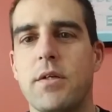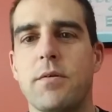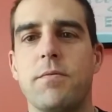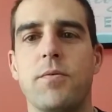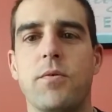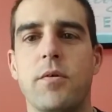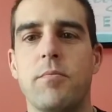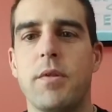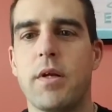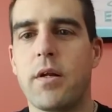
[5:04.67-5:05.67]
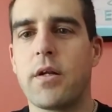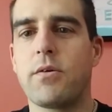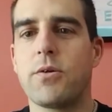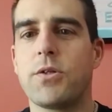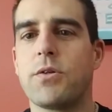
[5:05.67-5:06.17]
are going to form, they're going to
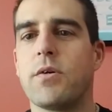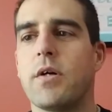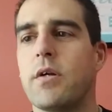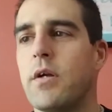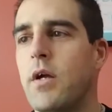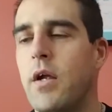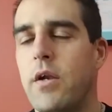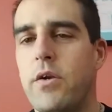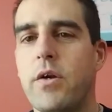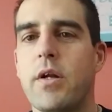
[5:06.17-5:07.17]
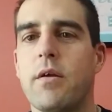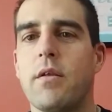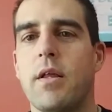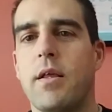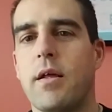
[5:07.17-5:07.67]
grow stronger, you're
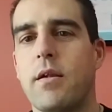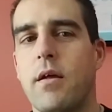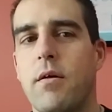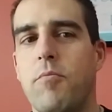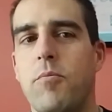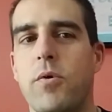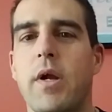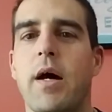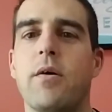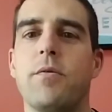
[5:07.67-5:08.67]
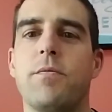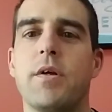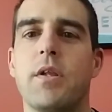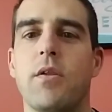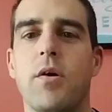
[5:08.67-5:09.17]
going to get more out of
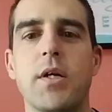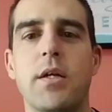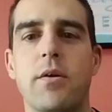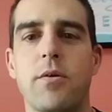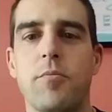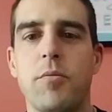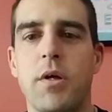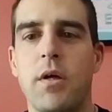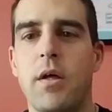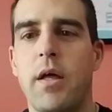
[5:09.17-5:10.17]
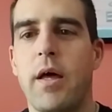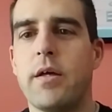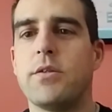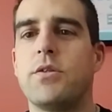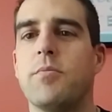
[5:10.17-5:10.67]
it long term.
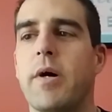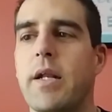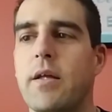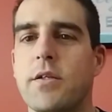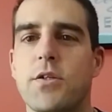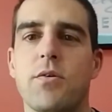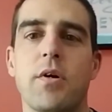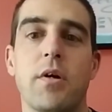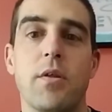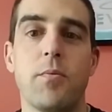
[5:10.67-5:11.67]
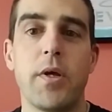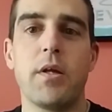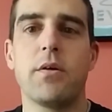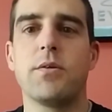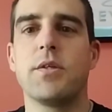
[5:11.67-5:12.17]
As your body gets stronger, the
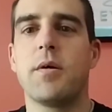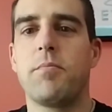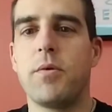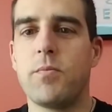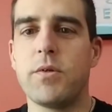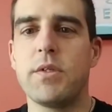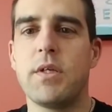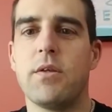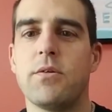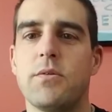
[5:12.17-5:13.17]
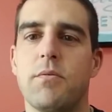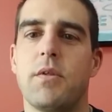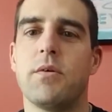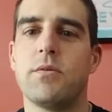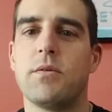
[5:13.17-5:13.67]
weight goes up, you will see
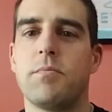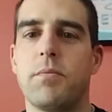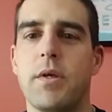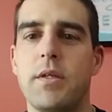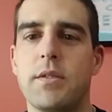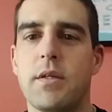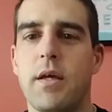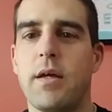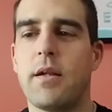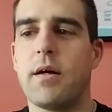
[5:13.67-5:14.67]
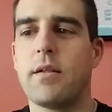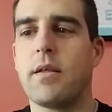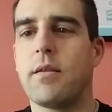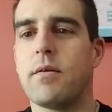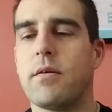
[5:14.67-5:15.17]
those plates add on
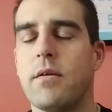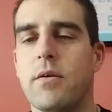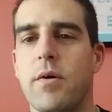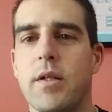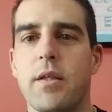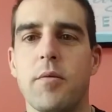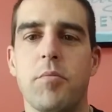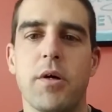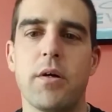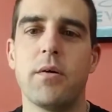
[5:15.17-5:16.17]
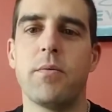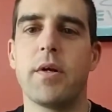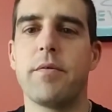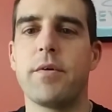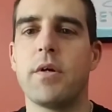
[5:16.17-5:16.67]
to the, onto the bar,
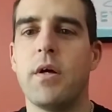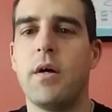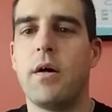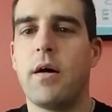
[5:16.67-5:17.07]
whatever,